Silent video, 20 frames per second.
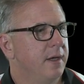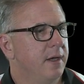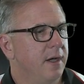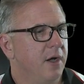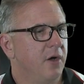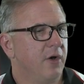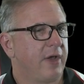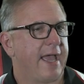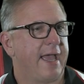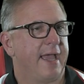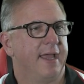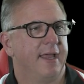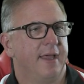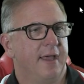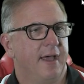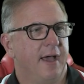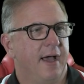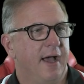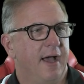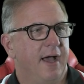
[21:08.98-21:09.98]
Okay,
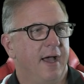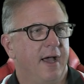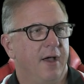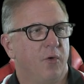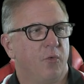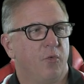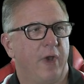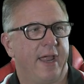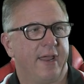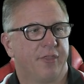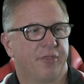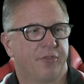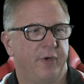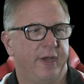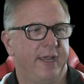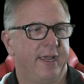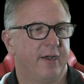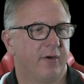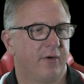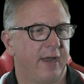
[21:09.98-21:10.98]
rank
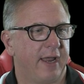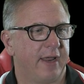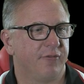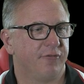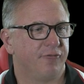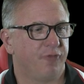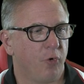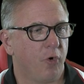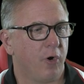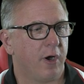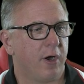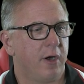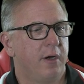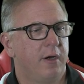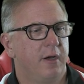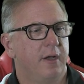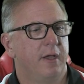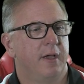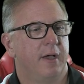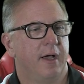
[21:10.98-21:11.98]
3 to rank 4.
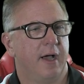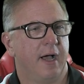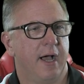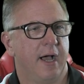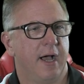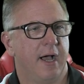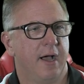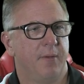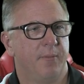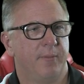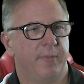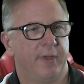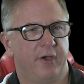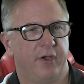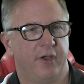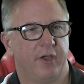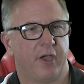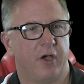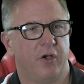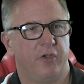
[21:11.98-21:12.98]
Here
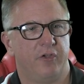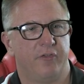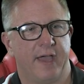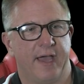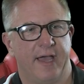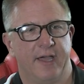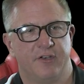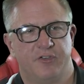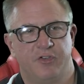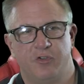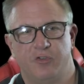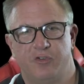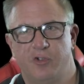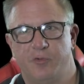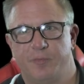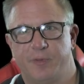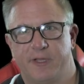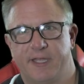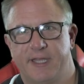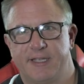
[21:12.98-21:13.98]
you go. You've got 2
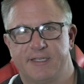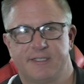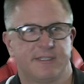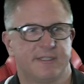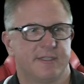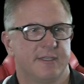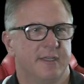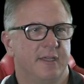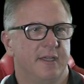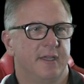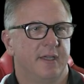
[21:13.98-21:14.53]
duplicates.